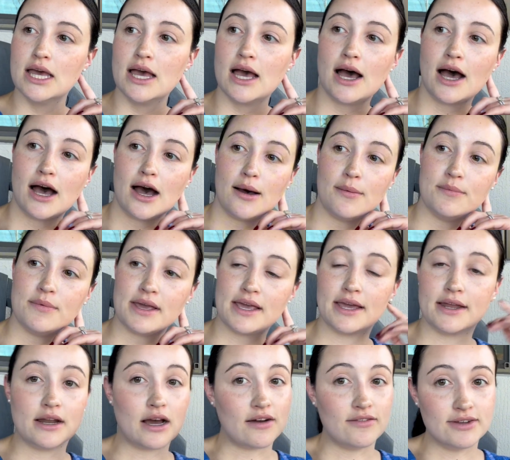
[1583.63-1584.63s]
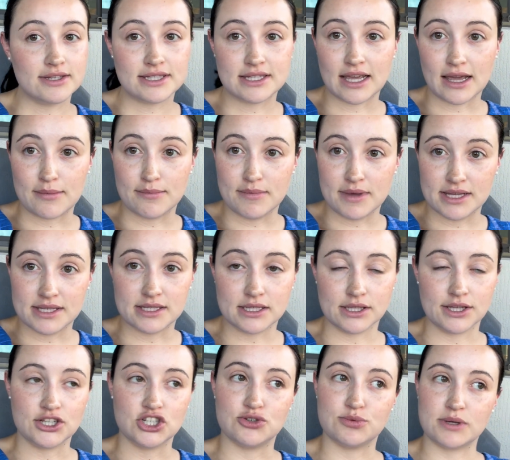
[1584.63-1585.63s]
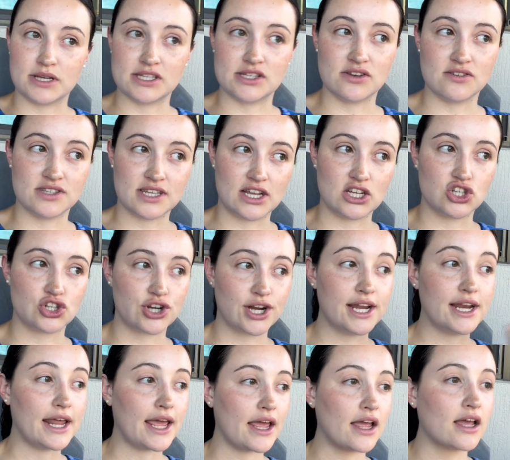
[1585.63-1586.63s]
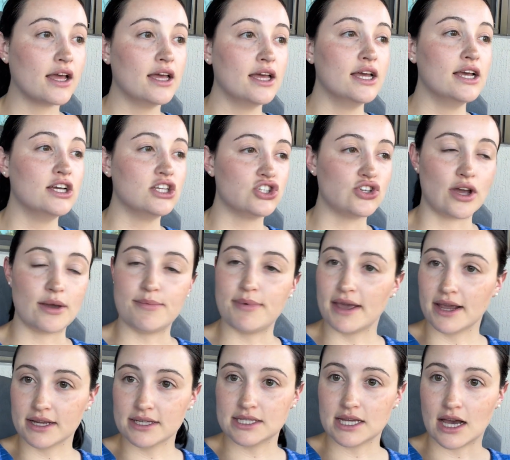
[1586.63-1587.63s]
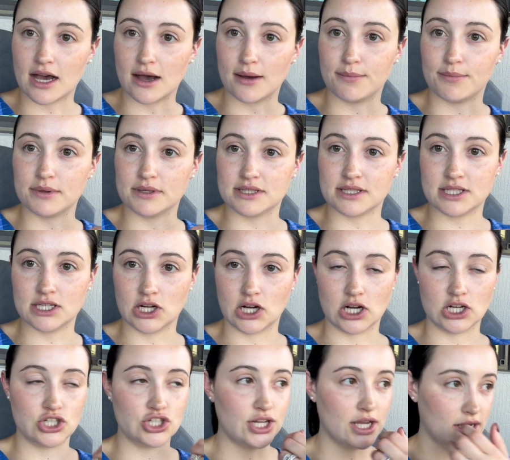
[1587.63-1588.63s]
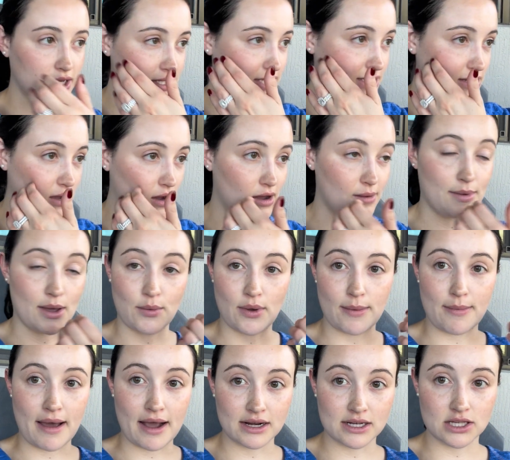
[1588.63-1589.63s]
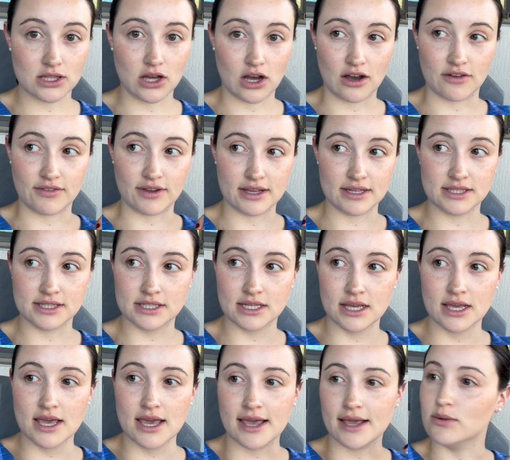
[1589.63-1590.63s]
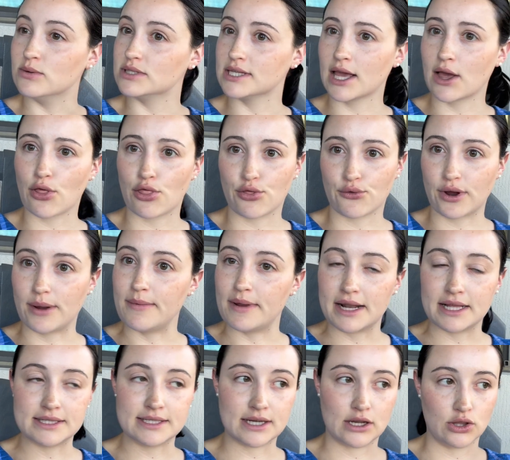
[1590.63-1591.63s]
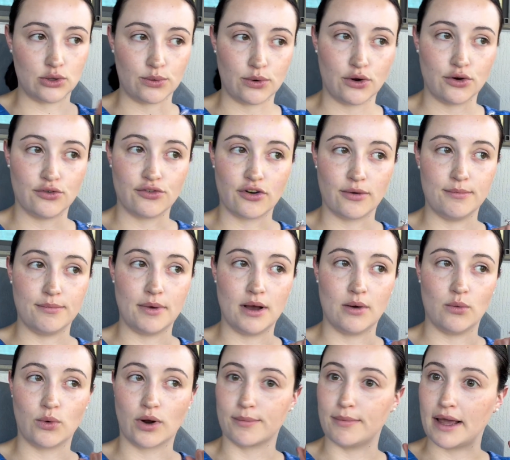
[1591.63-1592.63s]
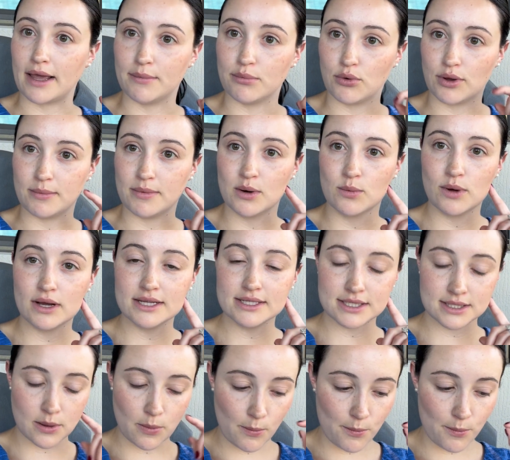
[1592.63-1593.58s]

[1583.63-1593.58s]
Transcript: And obviously I missed lunch because I was at training. So I picked up CR Chicks on my way back to the office. It was like 3 minutes down the road from where my appointment was.